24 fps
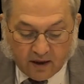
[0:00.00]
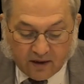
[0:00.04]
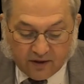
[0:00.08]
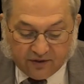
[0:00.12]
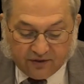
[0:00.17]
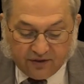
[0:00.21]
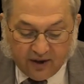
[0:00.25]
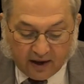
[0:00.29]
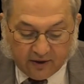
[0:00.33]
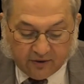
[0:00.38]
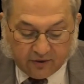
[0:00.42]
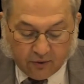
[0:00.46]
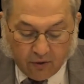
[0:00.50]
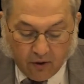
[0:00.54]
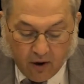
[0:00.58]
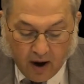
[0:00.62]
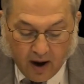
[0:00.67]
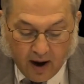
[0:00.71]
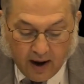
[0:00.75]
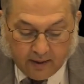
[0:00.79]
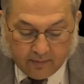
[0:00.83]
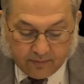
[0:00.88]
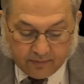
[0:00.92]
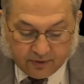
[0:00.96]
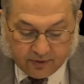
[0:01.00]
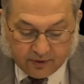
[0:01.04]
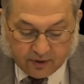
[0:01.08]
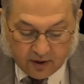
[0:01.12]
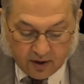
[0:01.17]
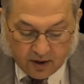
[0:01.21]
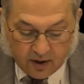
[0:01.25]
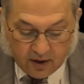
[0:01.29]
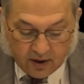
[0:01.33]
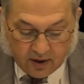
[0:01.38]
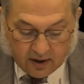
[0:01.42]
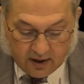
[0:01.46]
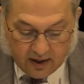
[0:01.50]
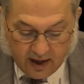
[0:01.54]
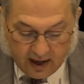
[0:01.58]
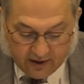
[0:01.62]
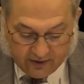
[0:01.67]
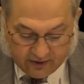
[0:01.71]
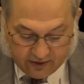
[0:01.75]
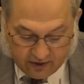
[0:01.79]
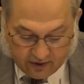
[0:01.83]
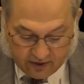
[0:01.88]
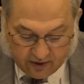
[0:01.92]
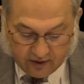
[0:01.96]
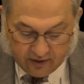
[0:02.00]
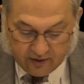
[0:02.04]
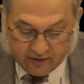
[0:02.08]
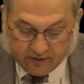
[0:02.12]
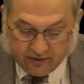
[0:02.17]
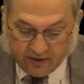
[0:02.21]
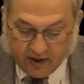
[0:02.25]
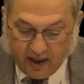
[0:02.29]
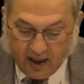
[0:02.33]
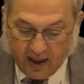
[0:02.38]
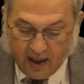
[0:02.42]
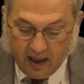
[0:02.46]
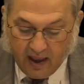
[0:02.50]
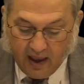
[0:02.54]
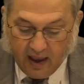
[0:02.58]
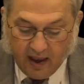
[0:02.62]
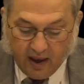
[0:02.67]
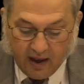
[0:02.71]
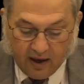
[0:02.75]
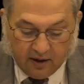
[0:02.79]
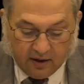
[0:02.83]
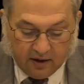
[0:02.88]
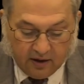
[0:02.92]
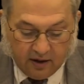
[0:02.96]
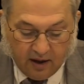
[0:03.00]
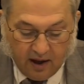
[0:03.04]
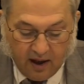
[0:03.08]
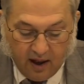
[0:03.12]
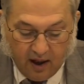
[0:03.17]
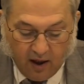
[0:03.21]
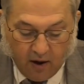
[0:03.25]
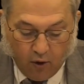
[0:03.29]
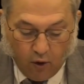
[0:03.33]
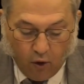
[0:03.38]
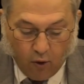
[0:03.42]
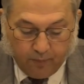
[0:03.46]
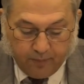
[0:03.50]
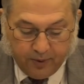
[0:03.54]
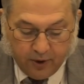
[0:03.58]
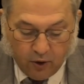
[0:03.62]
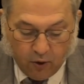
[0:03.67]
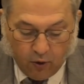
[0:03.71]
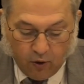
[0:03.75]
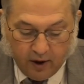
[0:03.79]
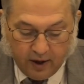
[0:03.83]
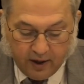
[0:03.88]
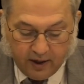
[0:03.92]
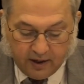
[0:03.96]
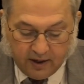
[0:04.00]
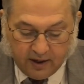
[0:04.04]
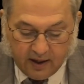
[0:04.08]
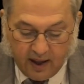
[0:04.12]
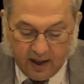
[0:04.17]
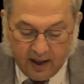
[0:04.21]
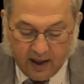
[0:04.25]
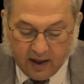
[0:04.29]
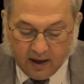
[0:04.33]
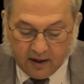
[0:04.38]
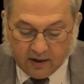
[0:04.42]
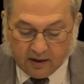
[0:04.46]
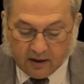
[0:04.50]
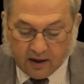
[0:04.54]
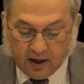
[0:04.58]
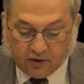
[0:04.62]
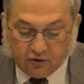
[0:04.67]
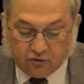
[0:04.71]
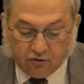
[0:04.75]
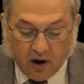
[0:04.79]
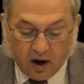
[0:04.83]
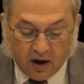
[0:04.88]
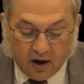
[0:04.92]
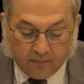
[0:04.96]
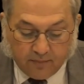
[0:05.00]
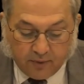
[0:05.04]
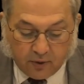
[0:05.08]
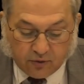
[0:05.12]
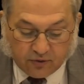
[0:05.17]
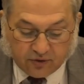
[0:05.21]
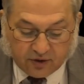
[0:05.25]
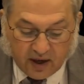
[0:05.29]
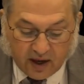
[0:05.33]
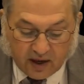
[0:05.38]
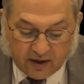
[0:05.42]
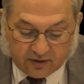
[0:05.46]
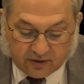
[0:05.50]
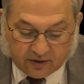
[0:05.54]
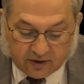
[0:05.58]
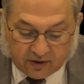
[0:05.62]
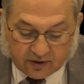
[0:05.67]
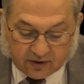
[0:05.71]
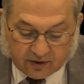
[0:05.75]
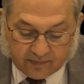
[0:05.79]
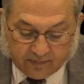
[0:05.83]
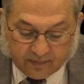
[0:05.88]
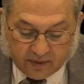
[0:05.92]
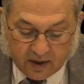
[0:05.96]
sex crimes cases and opioid and drug abuse cases